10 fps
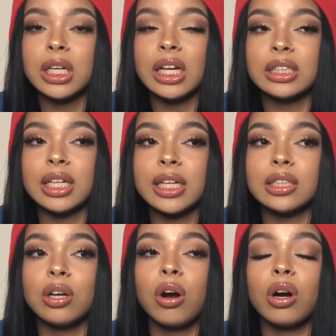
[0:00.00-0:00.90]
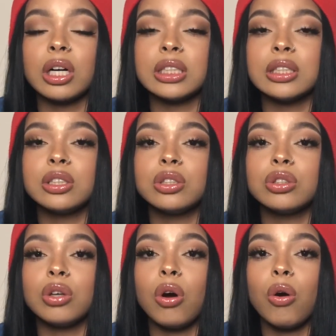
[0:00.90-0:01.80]
And it's like, it's hard because it's
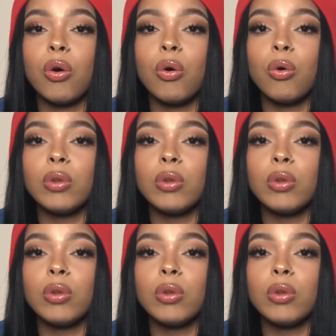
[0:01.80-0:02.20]
so